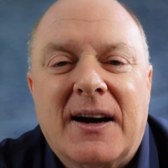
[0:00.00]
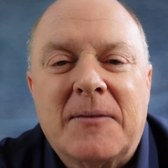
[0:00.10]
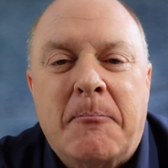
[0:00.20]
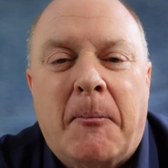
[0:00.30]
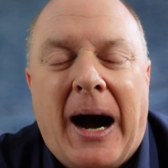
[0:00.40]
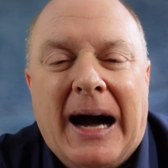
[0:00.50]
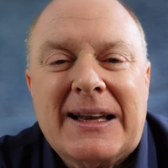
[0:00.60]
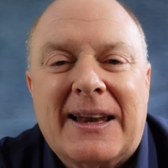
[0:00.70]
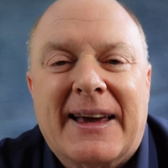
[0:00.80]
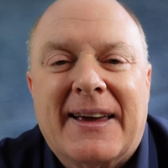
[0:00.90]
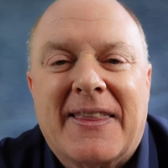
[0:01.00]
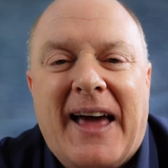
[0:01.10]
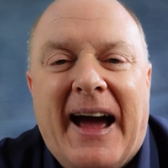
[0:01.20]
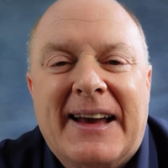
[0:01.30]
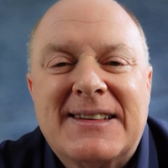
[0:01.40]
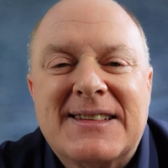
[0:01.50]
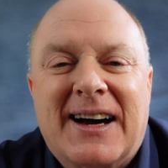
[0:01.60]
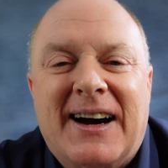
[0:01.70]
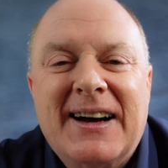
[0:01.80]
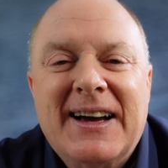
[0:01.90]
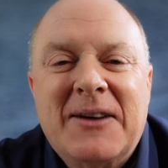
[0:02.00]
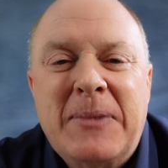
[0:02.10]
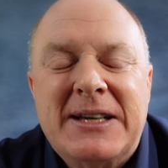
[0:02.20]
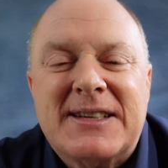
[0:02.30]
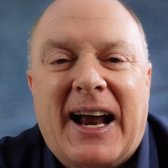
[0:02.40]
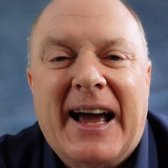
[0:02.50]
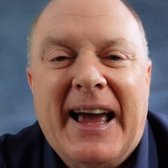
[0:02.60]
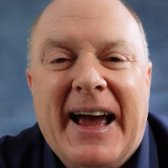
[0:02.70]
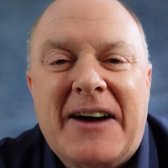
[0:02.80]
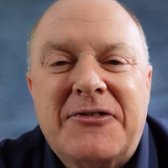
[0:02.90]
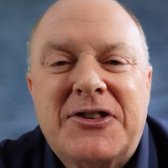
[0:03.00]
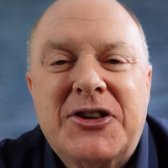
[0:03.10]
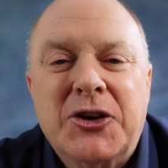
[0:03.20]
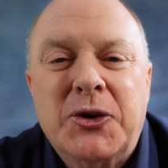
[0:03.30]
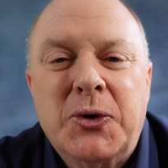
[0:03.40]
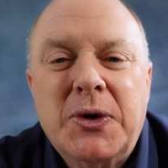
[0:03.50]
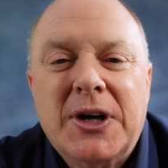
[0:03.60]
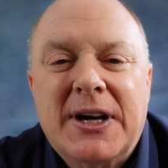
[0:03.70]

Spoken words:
modeling that means that I have to